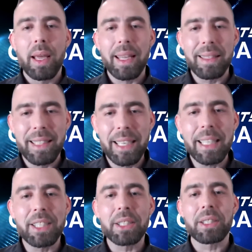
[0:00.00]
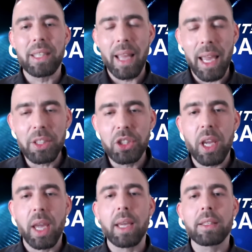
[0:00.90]
and teaches and
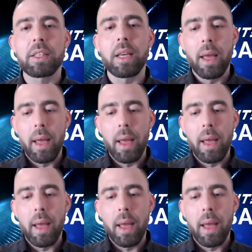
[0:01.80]
educates